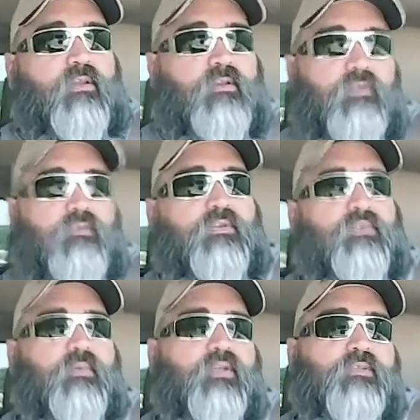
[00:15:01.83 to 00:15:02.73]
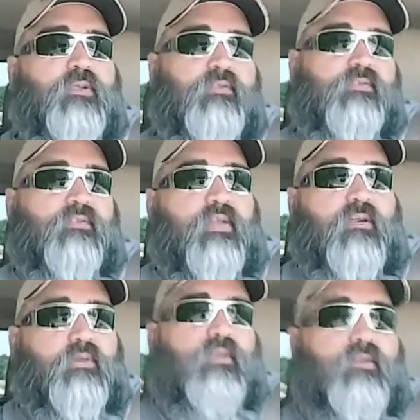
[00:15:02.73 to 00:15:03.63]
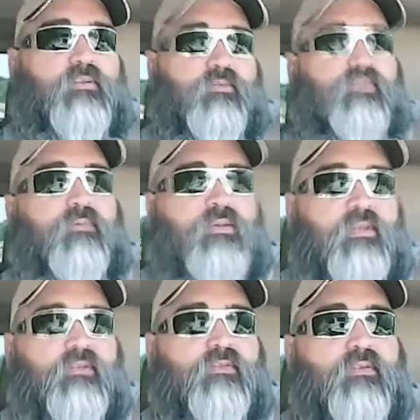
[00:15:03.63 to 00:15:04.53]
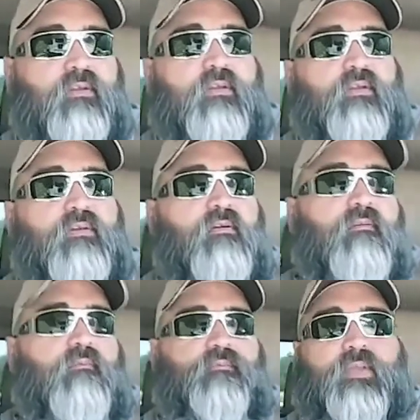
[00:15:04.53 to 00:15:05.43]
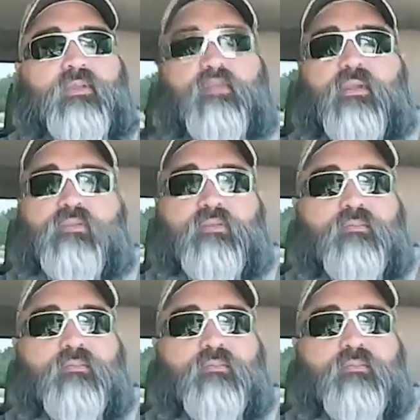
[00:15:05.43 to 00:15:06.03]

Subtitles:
give you this much because I already got to deal with somebody else. Then you'll have to